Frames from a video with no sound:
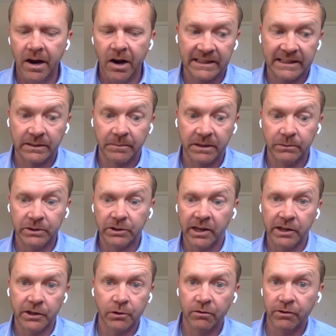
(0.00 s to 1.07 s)
And that's something we
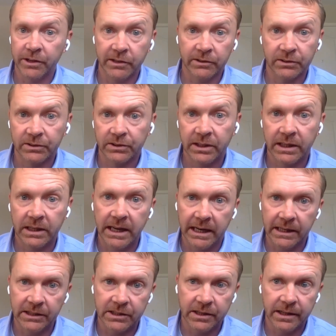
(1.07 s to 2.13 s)
try to do over the years, is
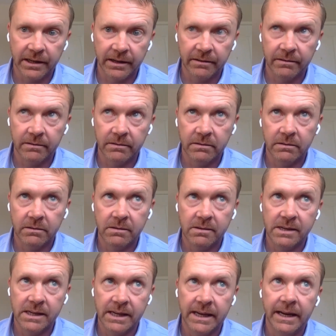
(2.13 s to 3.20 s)
get into
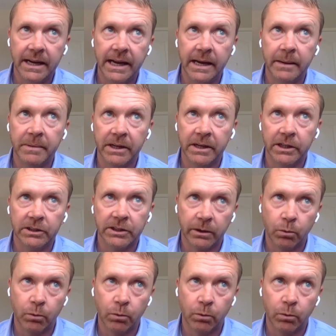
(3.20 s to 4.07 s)
the image,